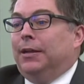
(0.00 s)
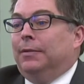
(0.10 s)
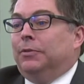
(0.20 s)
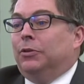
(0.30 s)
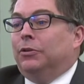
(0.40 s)

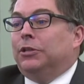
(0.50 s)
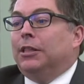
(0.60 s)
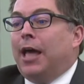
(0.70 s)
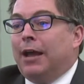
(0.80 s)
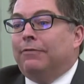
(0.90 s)
So there's a
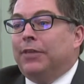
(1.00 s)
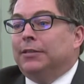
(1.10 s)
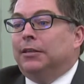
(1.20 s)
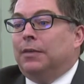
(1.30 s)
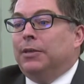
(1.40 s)
lot of things
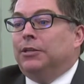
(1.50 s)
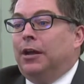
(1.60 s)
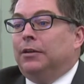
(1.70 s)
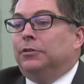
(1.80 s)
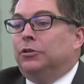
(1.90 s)
that can be
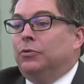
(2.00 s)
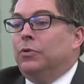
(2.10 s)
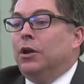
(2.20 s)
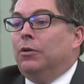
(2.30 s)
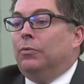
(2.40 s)
done to
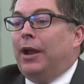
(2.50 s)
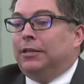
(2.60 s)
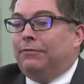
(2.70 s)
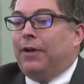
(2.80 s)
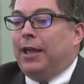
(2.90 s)

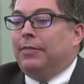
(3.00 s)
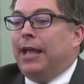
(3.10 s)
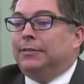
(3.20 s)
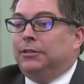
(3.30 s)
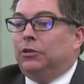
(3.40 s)
rectify
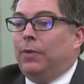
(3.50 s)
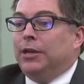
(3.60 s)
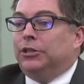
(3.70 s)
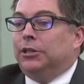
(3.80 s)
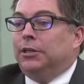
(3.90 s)
that
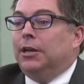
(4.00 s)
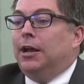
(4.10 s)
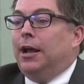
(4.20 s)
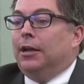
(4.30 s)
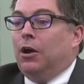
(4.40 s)
situation
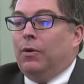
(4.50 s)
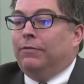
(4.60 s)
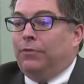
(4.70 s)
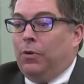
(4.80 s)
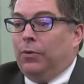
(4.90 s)
going
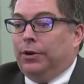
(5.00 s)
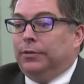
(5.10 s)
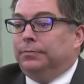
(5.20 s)
forward.